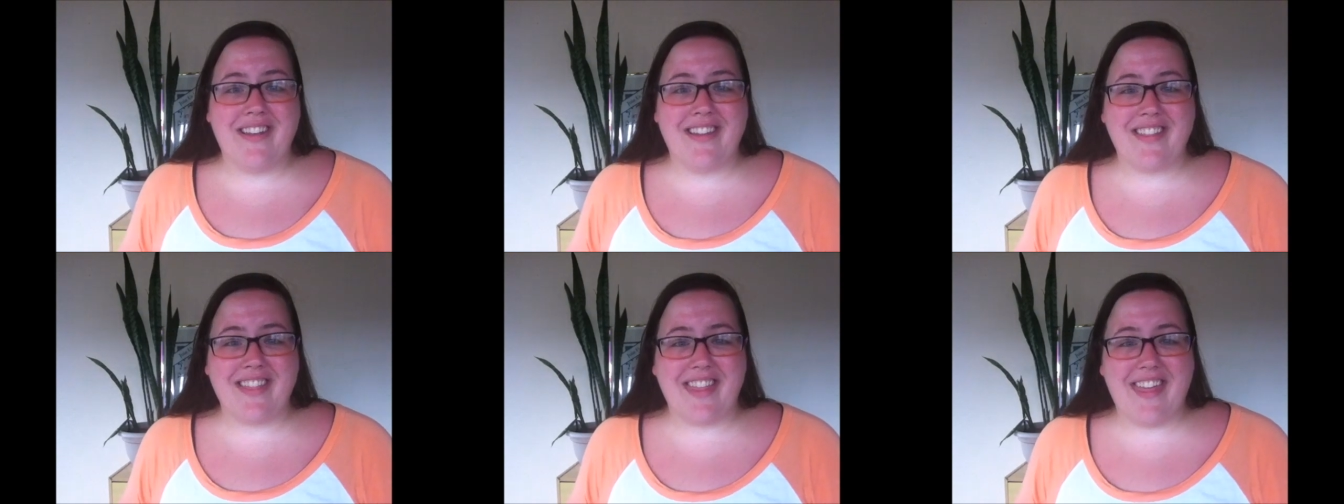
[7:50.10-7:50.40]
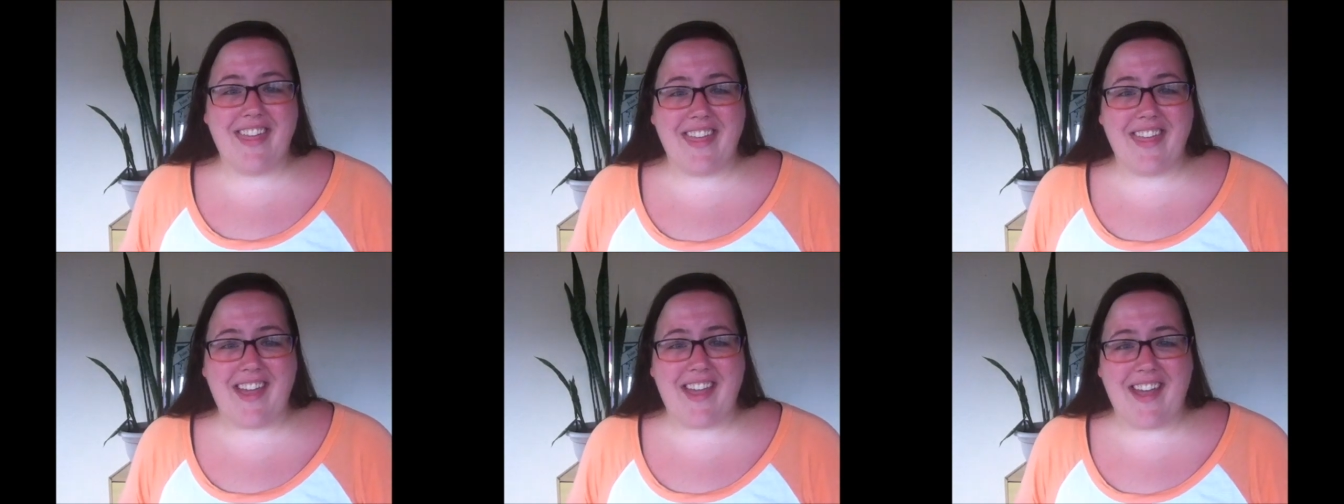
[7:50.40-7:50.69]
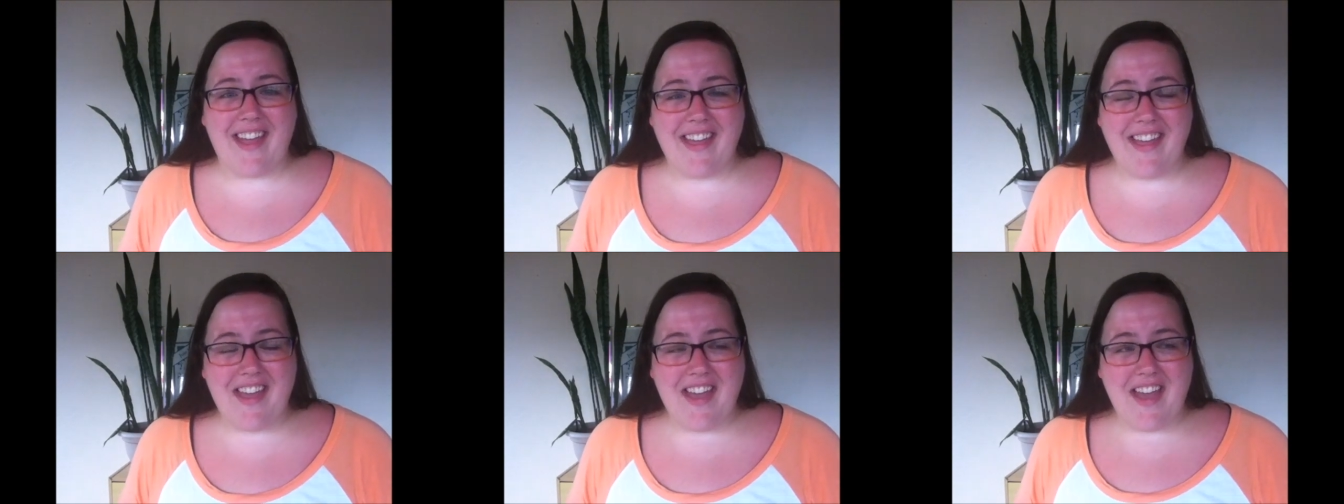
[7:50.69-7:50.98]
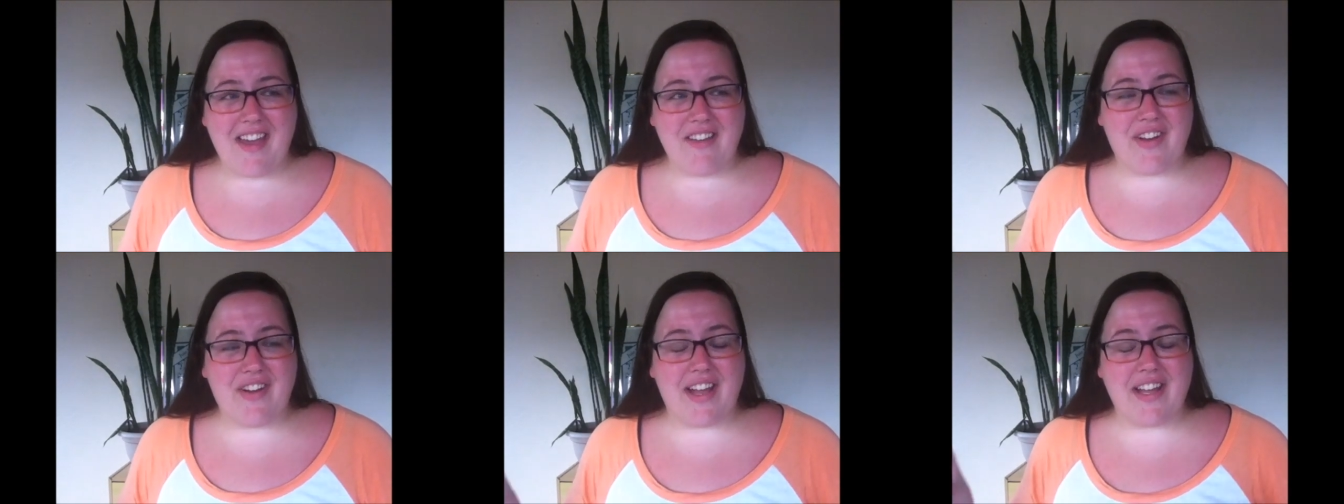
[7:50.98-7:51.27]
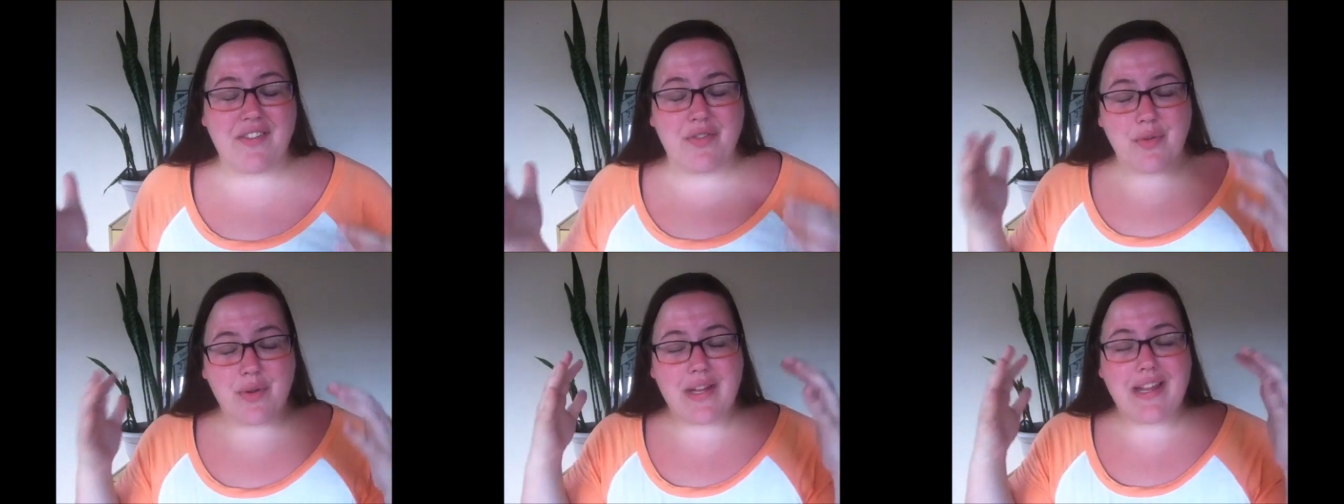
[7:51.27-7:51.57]
if
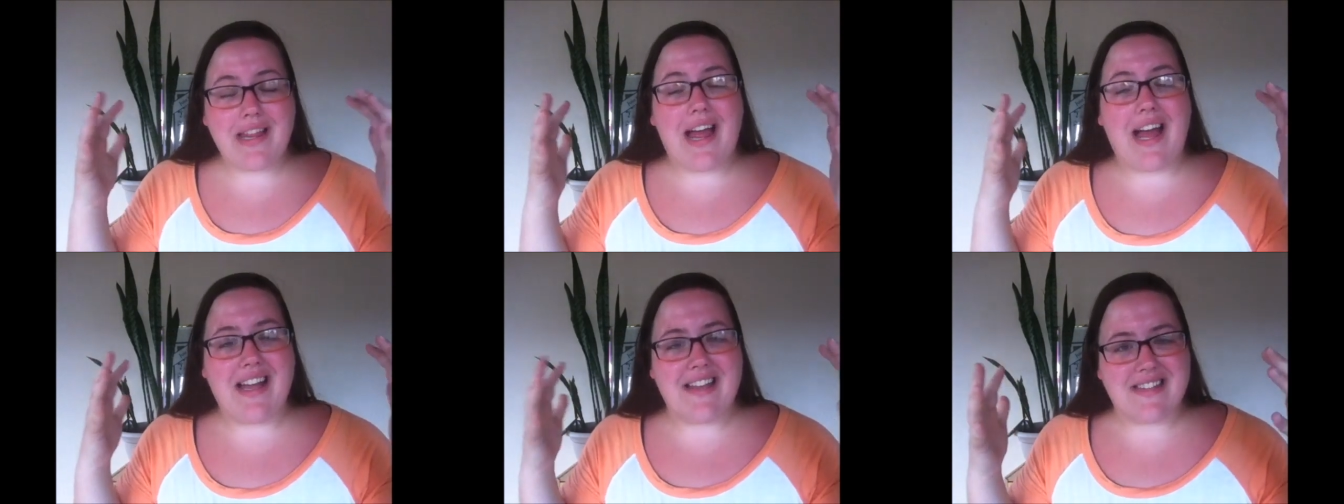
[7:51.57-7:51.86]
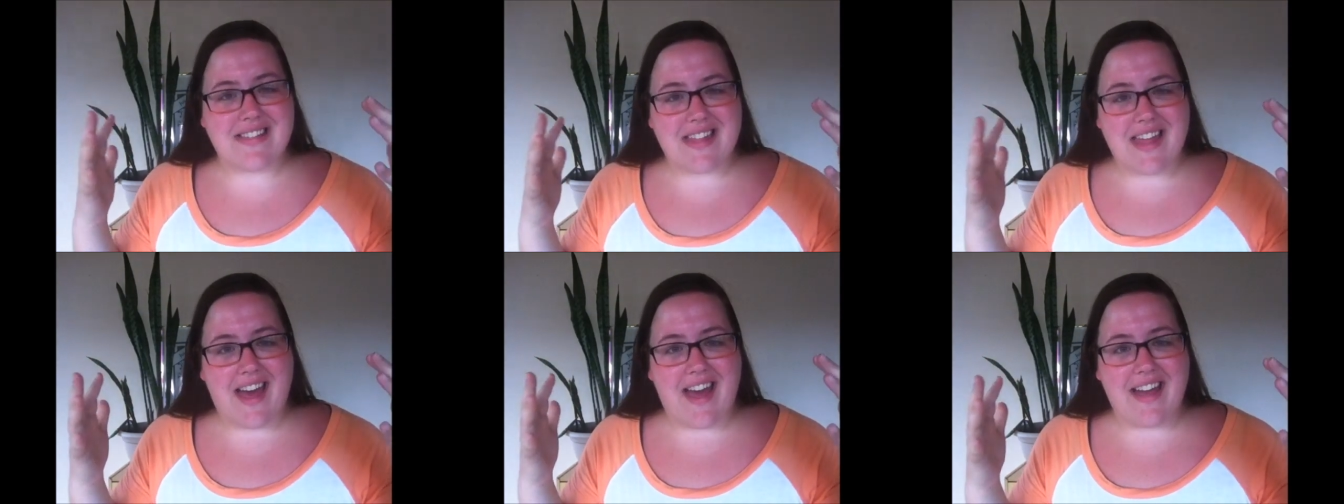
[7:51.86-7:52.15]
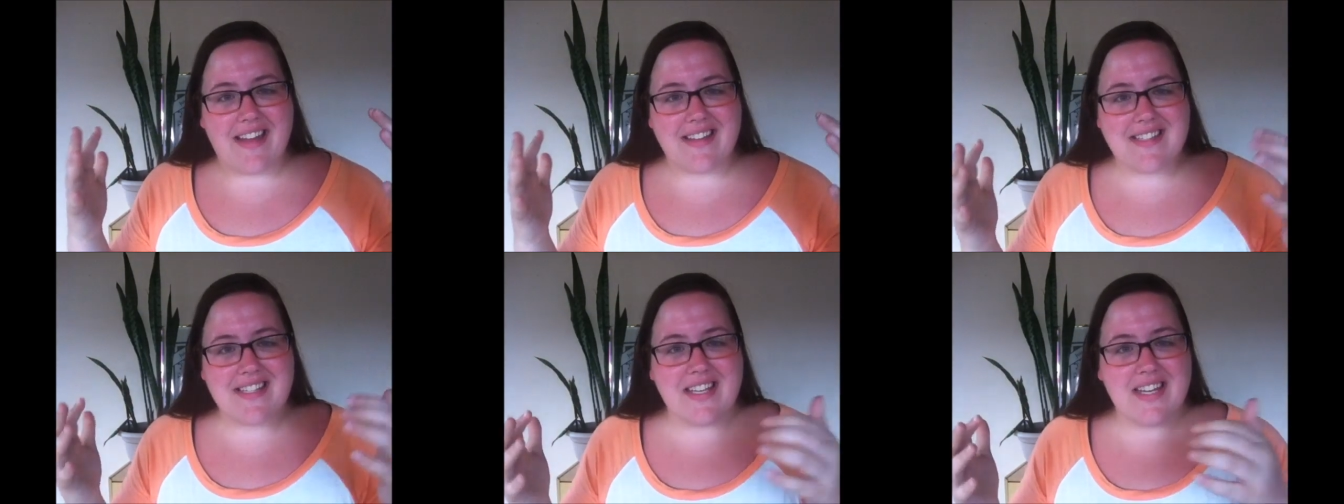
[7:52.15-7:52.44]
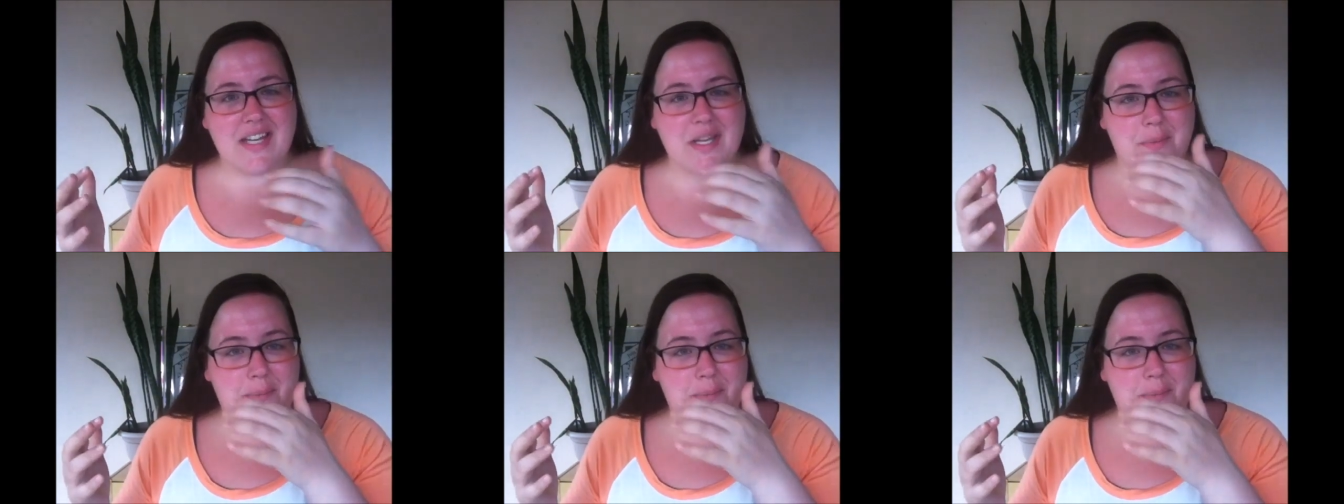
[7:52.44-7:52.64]
I had realized that